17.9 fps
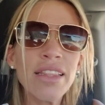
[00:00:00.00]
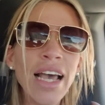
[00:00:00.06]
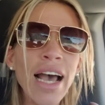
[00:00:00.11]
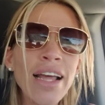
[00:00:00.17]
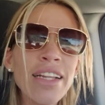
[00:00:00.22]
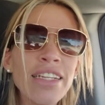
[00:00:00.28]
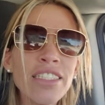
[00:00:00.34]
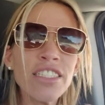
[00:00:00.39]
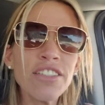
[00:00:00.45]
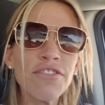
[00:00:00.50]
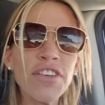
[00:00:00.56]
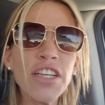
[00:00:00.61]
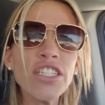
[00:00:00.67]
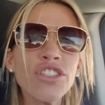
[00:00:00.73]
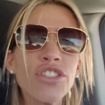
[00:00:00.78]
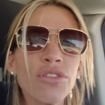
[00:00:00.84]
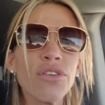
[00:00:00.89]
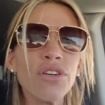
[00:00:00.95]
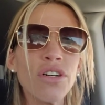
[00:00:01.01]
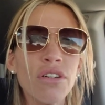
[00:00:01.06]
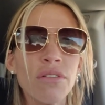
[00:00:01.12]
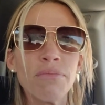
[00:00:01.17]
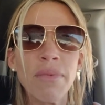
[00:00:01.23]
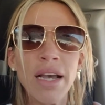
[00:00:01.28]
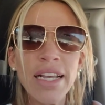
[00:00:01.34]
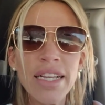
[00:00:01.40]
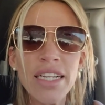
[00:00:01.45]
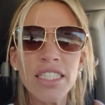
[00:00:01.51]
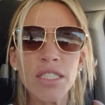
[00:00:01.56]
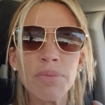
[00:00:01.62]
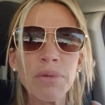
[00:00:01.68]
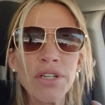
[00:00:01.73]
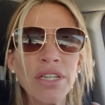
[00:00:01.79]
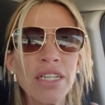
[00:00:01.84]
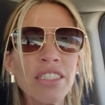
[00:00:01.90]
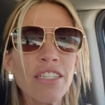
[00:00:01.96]
That individual might
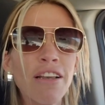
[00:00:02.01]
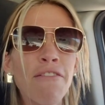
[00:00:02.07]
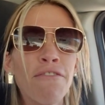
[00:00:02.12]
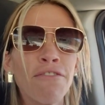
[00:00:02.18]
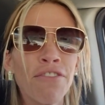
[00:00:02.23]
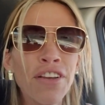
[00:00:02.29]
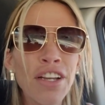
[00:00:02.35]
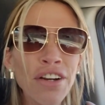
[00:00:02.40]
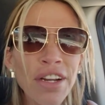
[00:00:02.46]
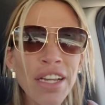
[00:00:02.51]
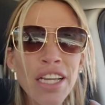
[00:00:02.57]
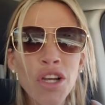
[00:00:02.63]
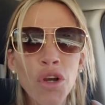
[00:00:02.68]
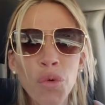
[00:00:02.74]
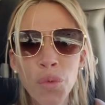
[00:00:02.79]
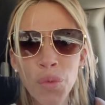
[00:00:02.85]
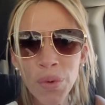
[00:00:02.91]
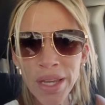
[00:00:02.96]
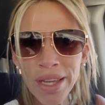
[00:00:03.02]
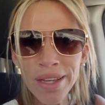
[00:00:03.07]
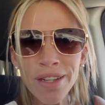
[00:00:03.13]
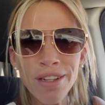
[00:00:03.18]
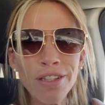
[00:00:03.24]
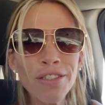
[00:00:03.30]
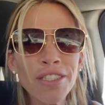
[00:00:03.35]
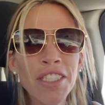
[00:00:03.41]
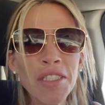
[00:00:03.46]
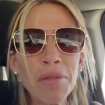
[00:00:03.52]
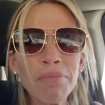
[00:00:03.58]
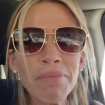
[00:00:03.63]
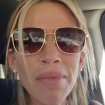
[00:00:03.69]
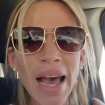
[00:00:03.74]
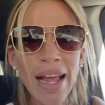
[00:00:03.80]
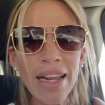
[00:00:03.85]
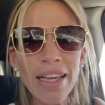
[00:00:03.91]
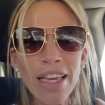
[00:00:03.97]
experience a very real
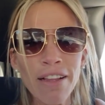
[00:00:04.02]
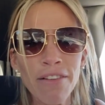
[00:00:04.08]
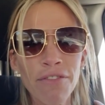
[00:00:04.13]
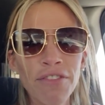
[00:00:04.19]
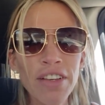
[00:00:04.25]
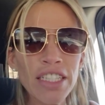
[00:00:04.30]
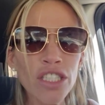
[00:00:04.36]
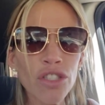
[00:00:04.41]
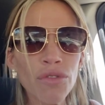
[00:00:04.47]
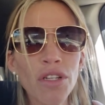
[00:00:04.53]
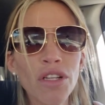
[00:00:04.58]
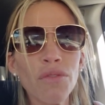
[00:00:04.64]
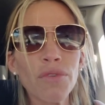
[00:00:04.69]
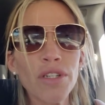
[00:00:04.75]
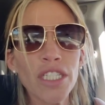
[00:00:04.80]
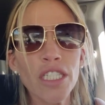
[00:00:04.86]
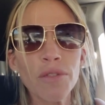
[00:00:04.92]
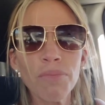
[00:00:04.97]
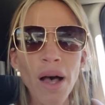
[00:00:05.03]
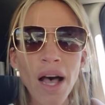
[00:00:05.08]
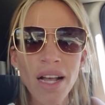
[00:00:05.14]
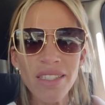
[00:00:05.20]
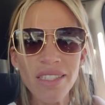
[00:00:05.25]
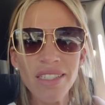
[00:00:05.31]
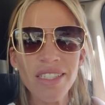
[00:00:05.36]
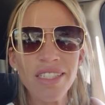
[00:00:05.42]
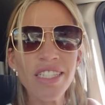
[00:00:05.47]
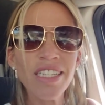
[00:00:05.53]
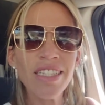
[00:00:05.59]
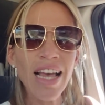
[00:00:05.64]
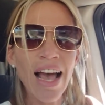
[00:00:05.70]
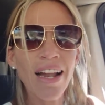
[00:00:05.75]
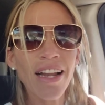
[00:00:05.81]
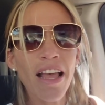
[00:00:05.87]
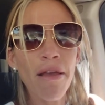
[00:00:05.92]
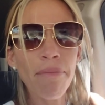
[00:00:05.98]
somatic and visceral response to
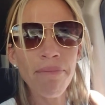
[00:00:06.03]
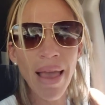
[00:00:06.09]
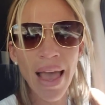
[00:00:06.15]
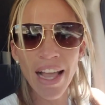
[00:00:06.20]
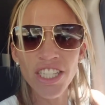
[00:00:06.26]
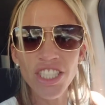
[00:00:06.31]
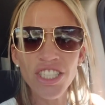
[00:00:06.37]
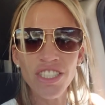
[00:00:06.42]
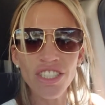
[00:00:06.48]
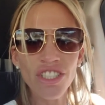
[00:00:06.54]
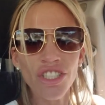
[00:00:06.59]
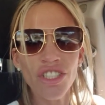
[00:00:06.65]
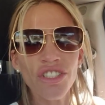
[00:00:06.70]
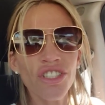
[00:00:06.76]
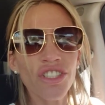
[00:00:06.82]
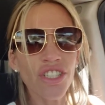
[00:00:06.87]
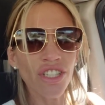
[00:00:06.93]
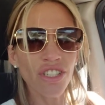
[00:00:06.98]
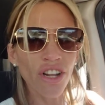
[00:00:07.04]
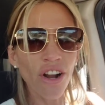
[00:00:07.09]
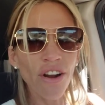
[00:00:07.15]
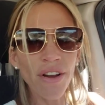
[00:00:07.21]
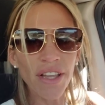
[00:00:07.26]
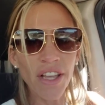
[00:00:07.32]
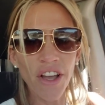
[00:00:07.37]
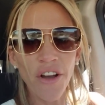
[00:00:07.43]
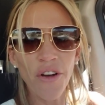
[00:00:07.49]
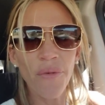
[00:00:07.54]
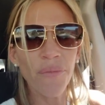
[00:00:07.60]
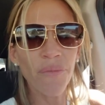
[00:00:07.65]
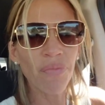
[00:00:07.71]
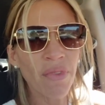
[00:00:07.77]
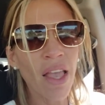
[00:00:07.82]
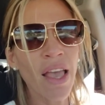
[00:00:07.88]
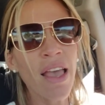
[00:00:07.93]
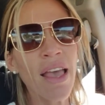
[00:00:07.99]
that imagined scenario.
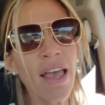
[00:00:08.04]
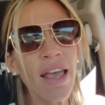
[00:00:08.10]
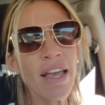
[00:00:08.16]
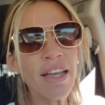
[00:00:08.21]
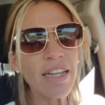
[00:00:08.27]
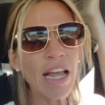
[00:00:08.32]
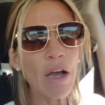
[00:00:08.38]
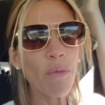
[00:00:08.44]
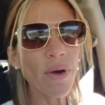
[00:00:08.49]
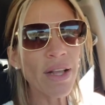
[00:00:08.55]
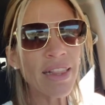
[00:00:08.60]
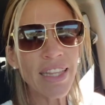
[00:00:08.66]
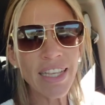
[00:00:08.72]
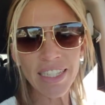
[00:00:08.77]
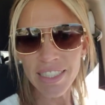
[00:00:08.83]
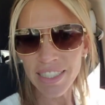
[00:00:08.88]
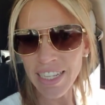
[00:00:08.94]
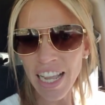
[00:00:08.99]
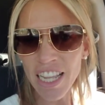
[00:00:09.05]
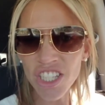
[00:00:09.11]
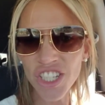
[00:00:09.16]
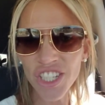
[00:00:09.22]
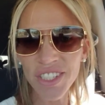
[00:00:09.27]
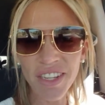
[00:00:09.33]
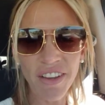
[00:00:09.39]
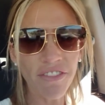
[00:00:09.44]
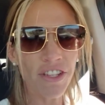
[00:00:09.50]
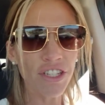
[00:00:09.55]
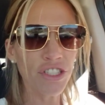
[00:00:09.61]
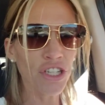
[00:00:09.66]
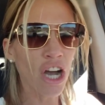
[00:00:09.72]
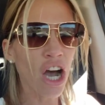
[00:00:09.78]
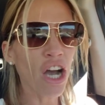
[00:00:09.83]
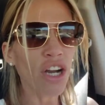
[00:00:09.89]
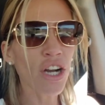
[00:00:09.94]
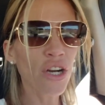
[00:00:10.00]
Now, what the intention of the
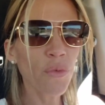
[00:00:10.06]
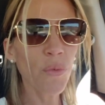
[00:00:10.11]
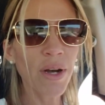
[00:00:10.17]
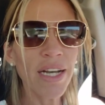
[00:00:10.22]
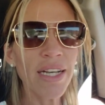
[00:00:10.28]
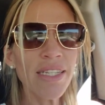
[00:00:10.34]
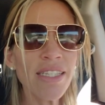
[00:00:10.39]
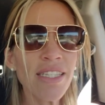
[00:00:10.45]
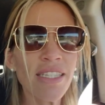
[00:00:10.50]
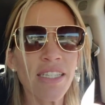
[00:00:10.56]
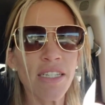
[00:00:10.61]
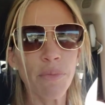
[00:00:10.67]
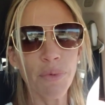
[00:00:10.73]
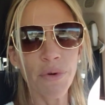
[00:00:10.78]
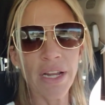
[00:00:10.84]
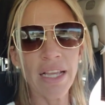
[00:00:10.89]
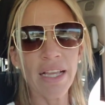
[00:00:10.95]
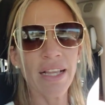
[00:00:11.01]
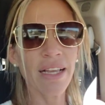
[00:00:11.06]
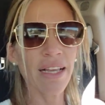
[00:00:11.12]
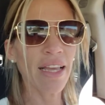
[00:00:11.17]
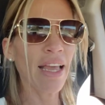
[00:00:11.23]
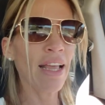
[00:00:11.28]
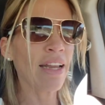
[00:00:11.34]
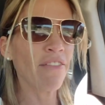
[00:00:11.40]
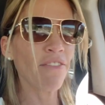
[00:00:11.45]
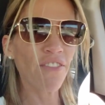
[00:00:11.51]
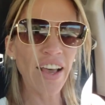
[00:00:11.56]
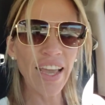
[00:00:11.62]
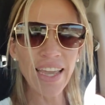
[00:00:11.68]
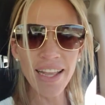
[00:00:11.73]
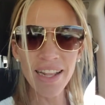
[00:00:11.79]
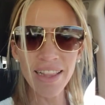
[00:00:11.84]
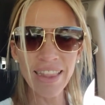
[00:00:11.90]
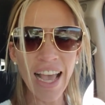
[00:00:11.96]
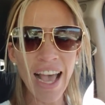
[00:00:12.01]
talker was to bring and
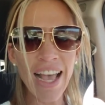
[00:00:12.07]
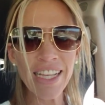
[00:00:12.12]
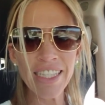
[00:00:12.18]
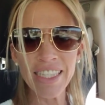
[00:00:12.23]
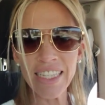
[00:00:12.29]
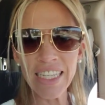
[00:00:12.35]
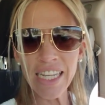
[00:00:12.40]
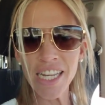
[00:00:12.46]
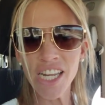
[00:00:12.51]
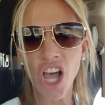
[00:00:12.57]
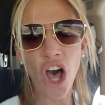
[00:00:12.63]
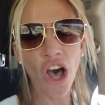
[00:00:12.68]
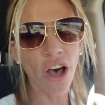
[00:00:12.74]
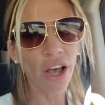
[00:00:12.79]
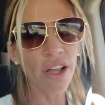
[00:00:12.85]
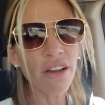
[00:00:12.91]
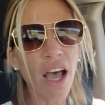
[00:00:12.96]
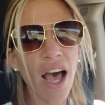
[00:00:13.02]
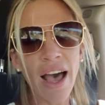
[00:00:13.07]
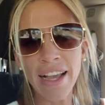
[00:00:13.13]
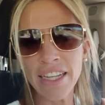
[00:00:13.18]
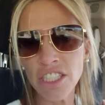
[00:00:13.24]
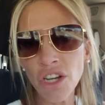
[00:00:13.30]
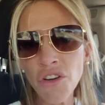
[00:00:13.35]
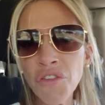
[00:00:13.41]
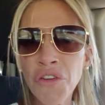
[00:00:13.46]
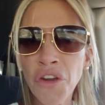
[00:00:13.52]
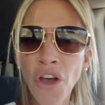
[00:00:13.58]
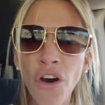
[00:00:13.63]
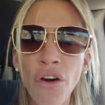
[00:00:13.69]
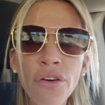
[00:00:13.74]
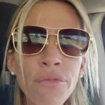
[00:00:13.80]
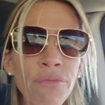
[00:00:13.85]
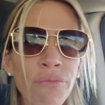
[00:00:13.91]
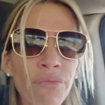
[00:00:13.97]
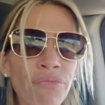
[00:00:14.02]
invite that scene on, I don't
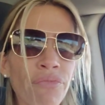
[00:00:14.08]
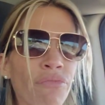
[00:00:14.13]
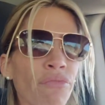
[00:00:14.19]
know.